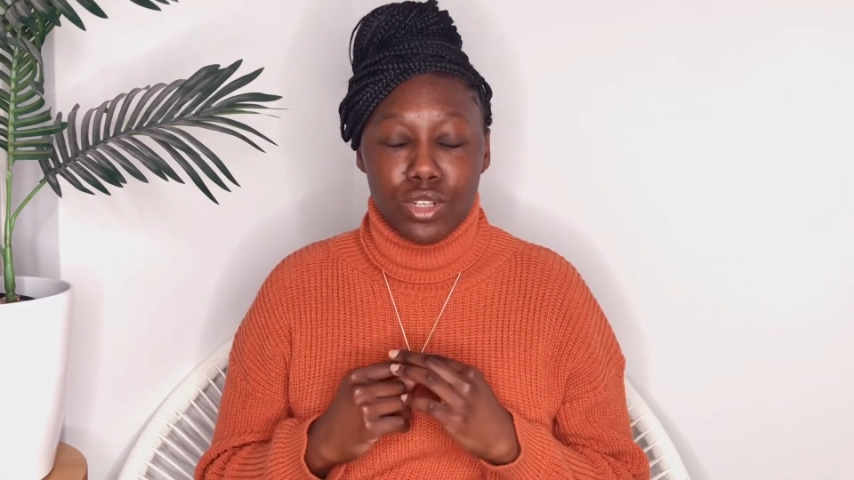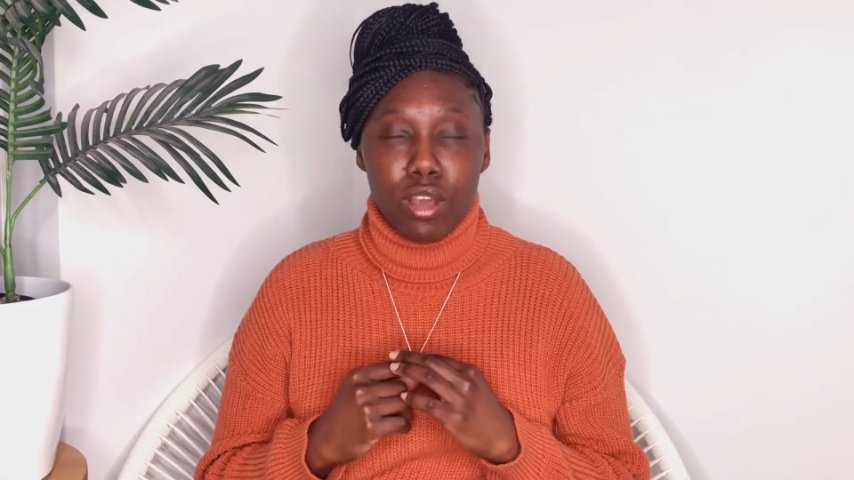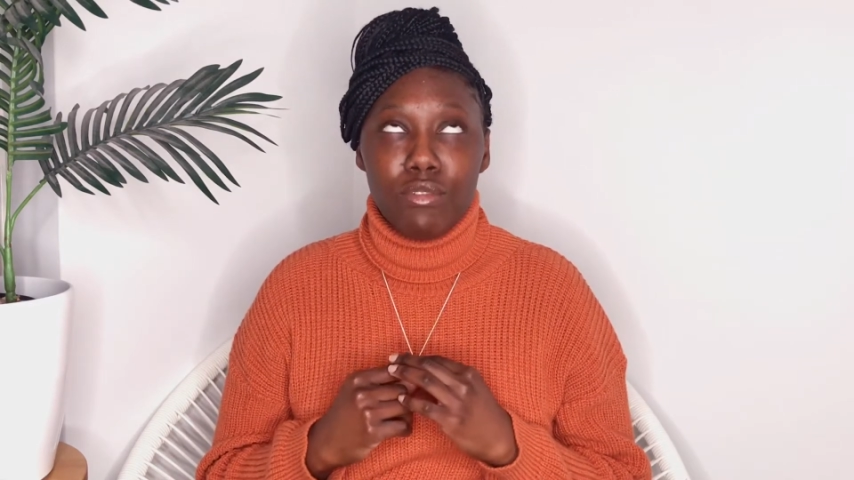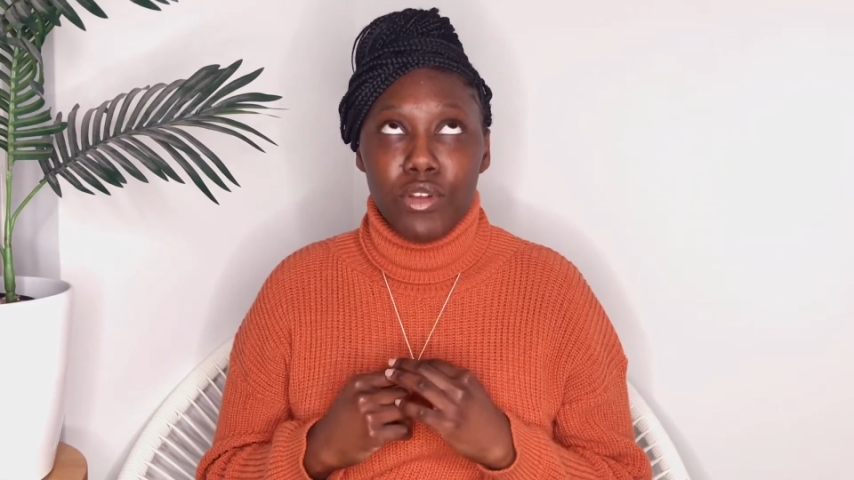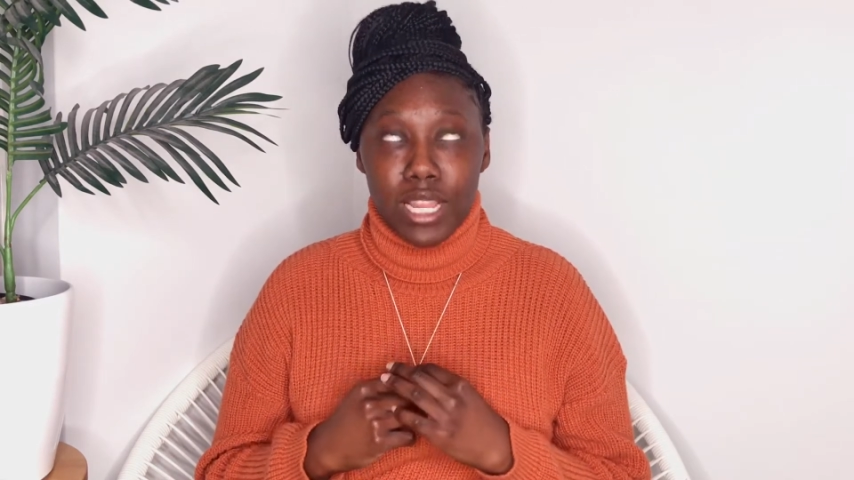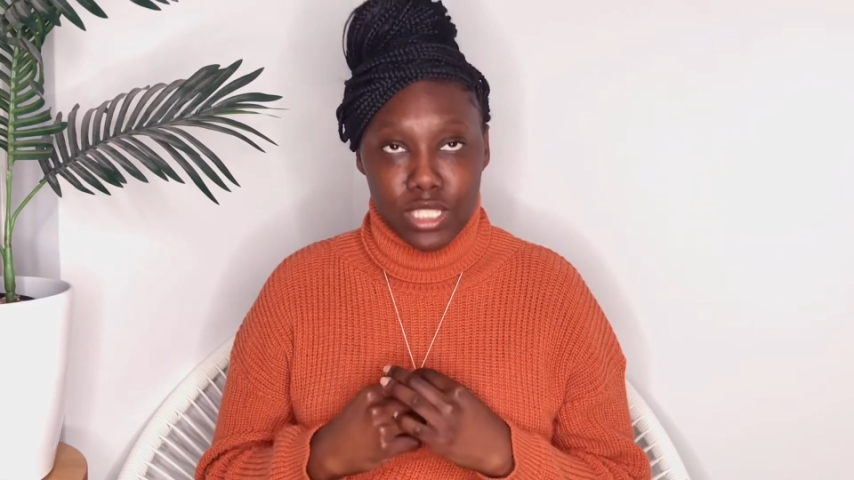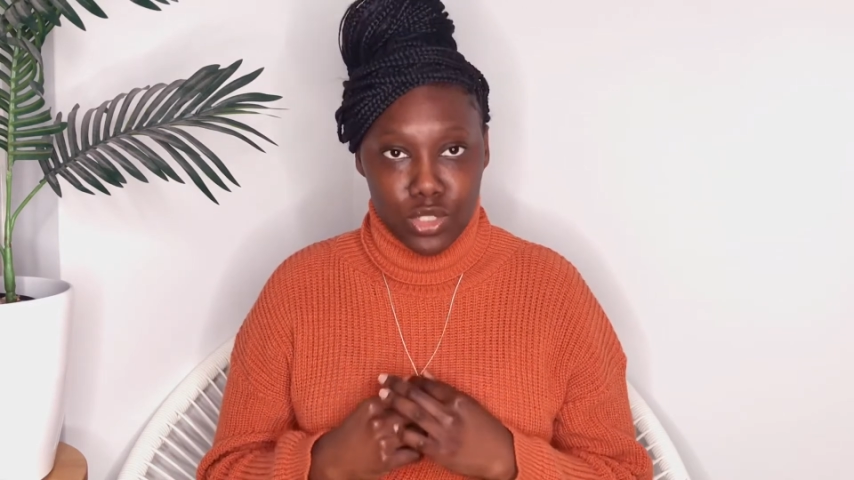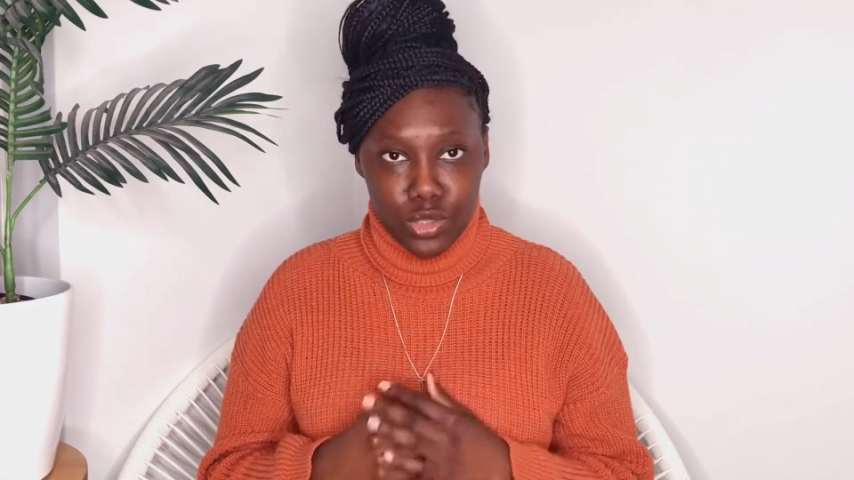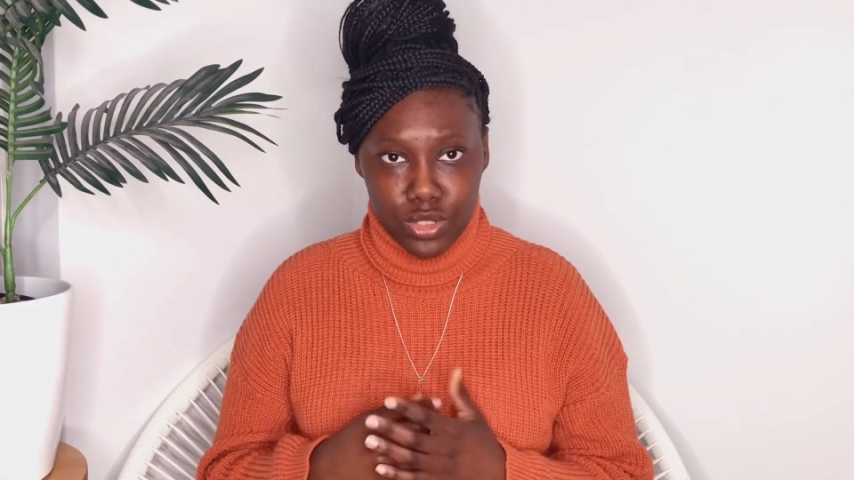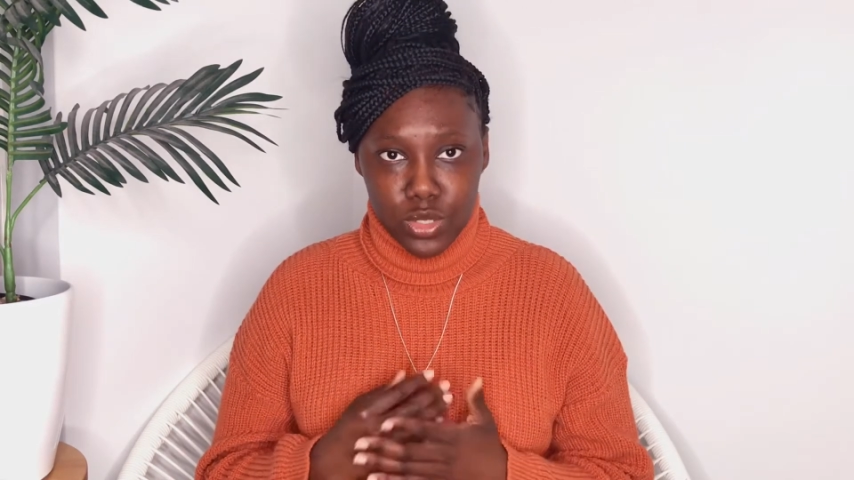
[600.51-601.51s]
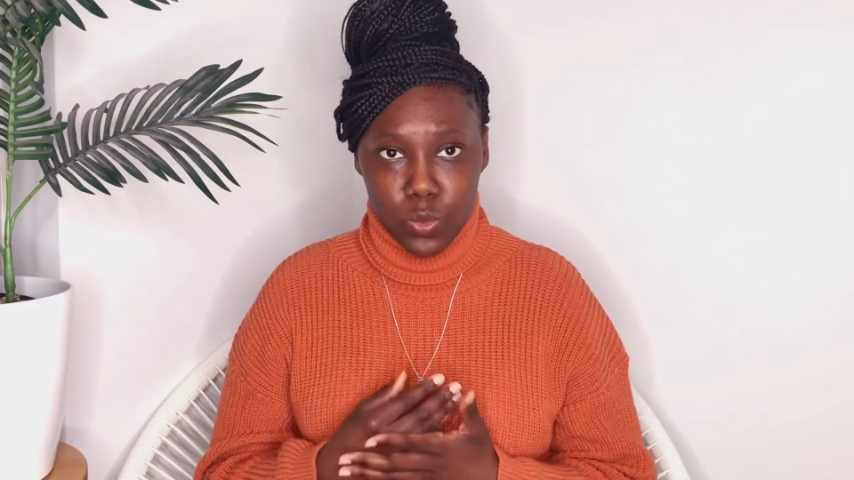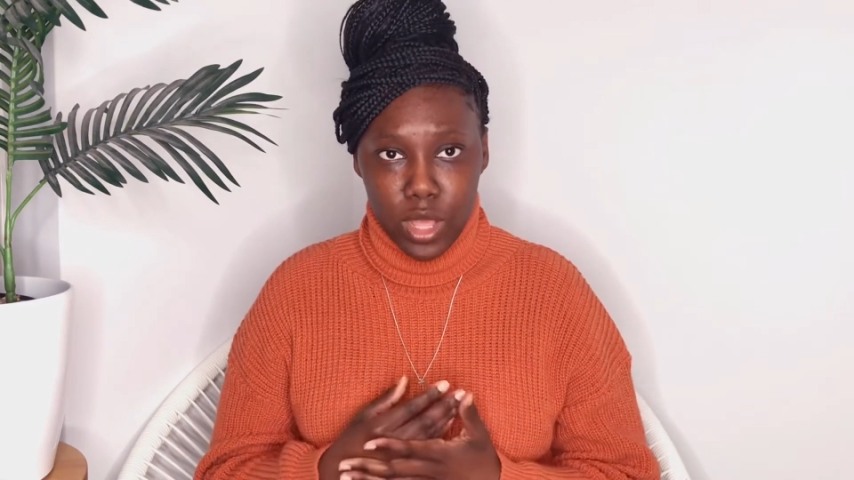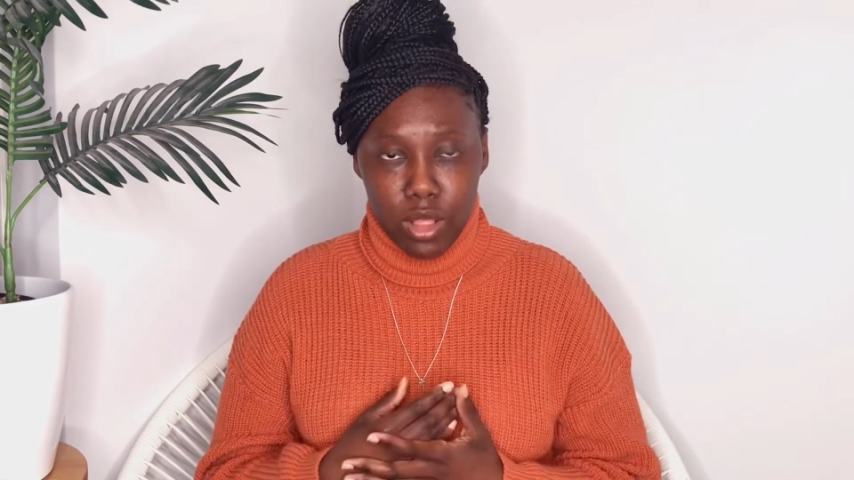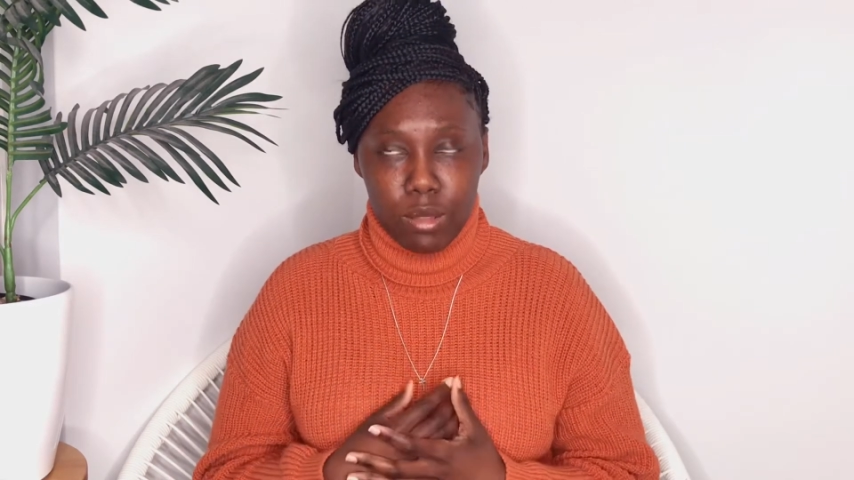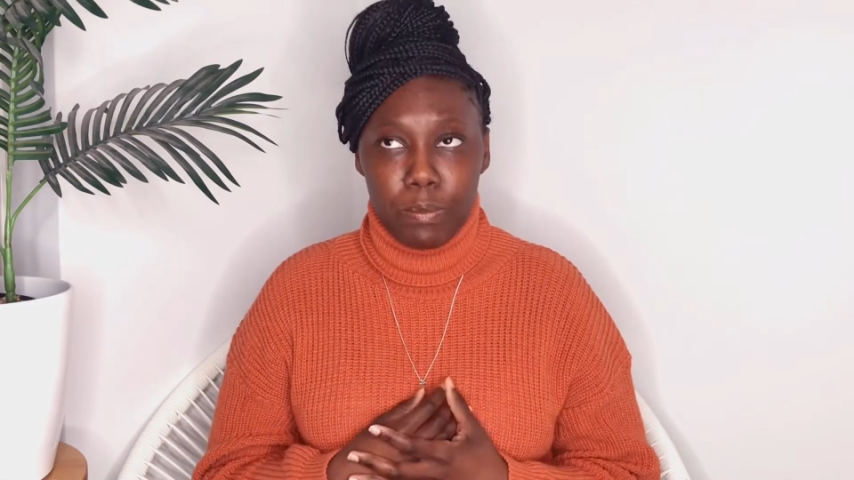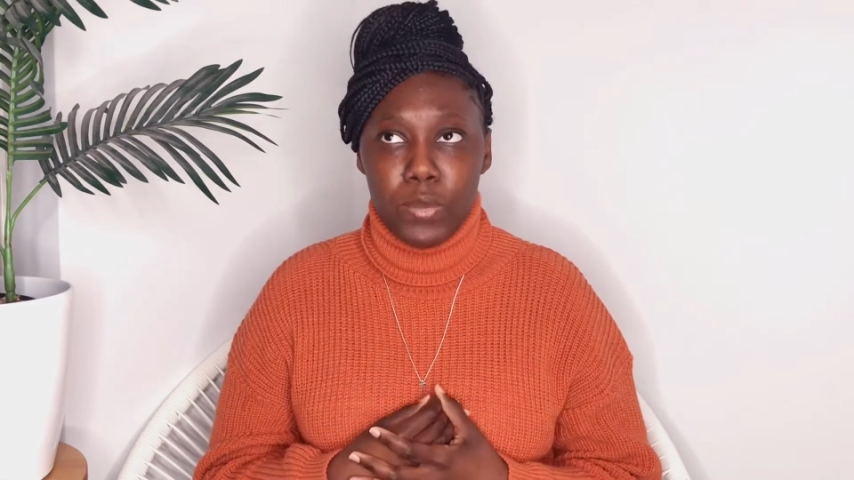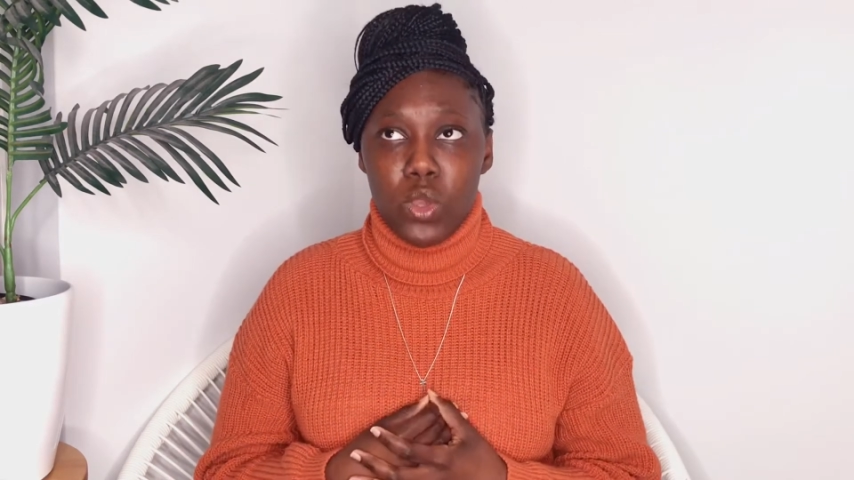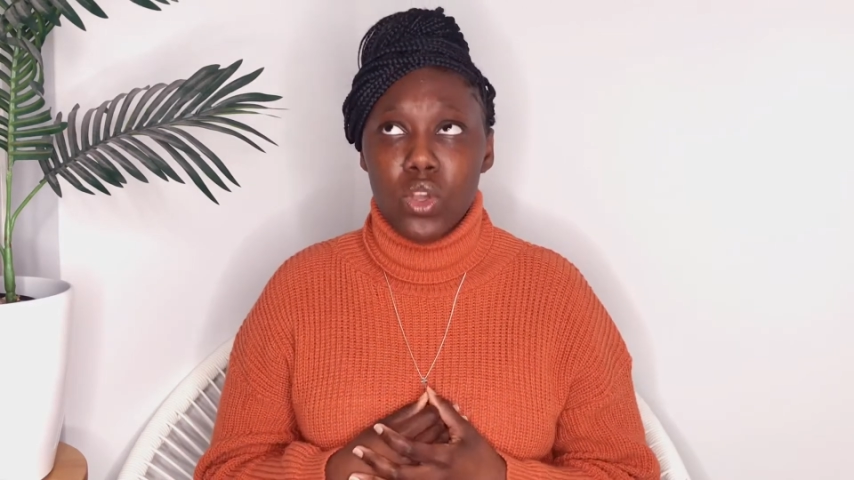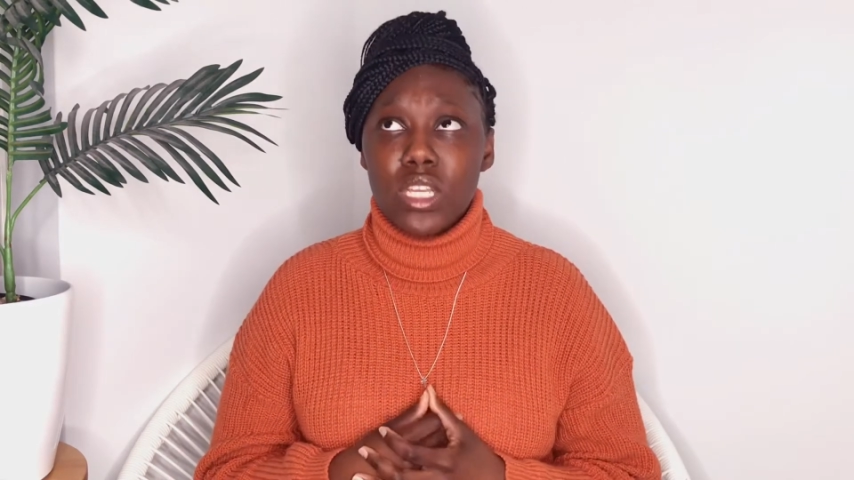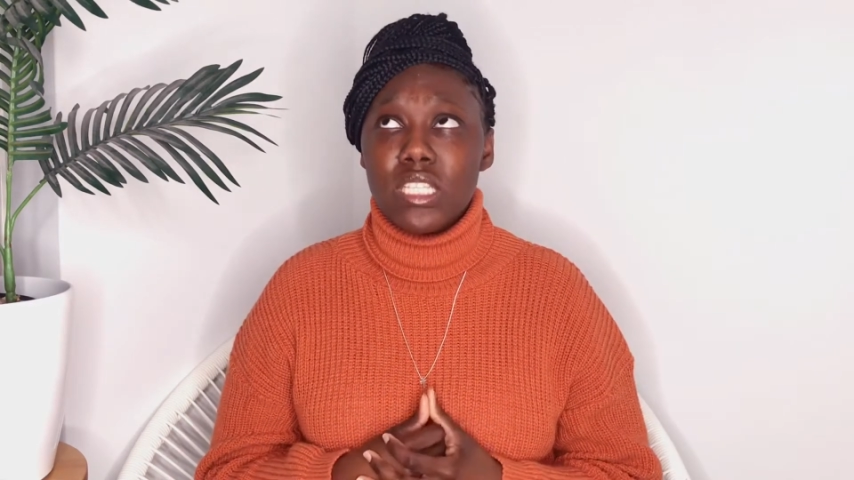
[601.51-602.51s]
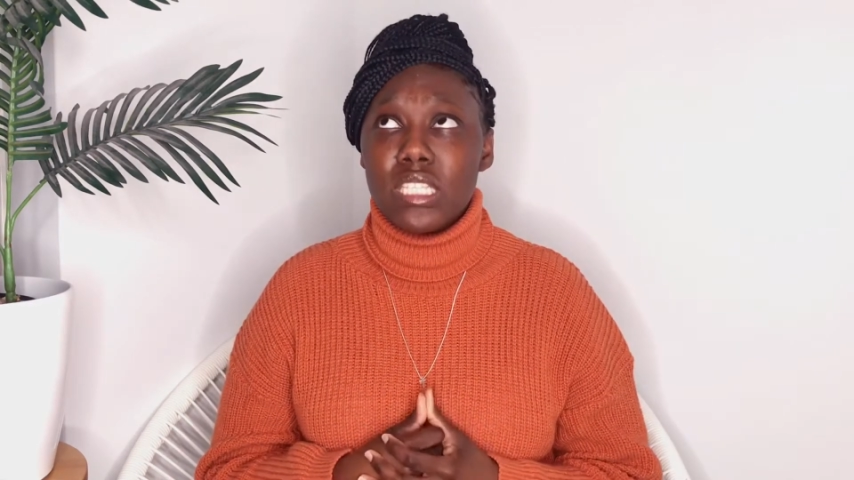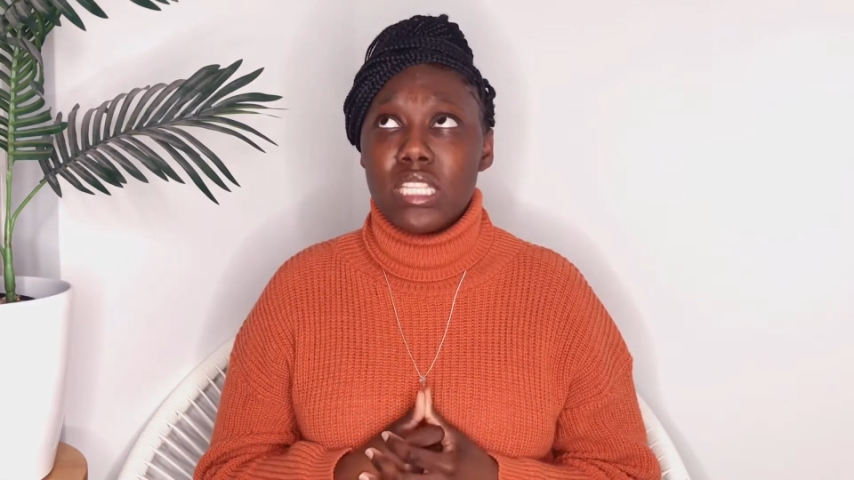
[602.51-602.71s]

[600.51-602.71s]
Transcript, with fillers: of gratitude as well because